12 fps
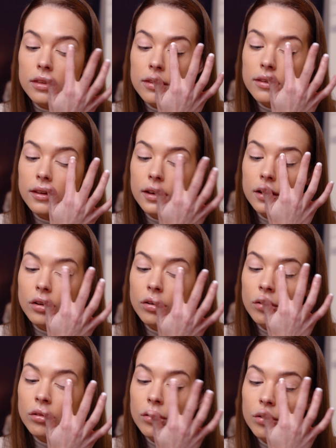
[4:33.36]
take it
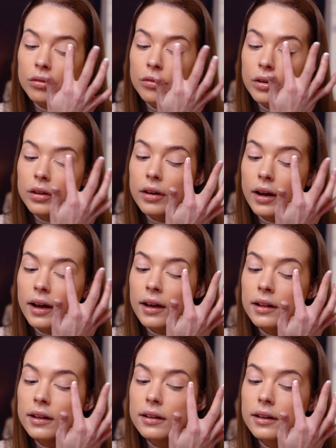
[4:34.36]
all over your
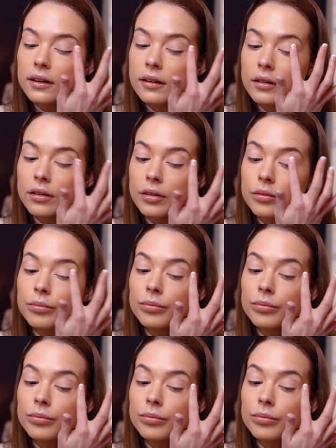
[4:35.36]
eyelid here,